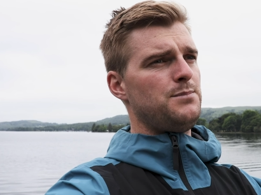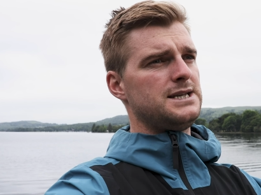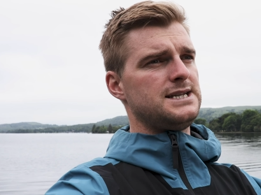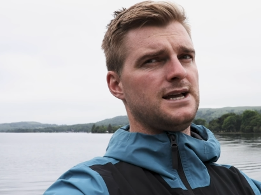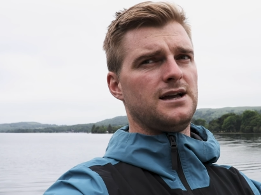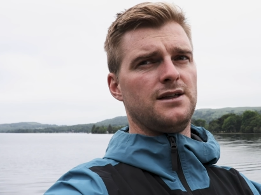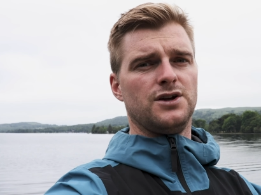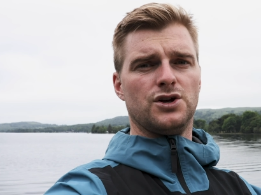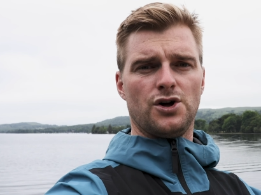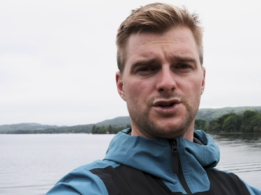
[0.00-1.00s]
busier
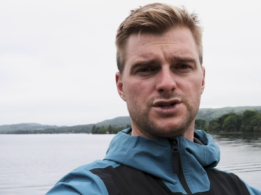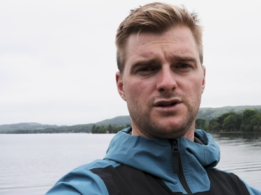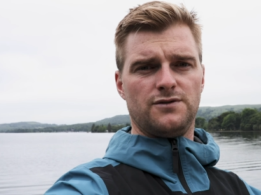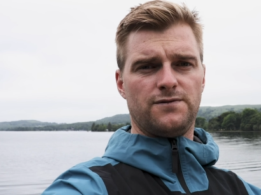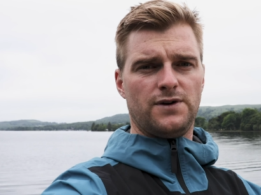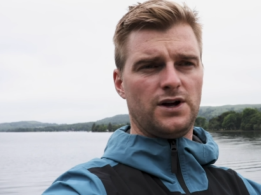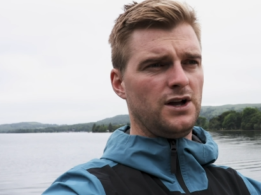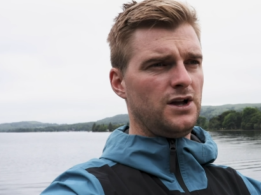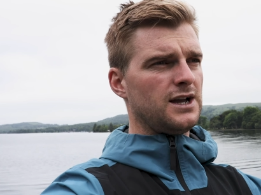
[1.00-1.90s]
than Coniston for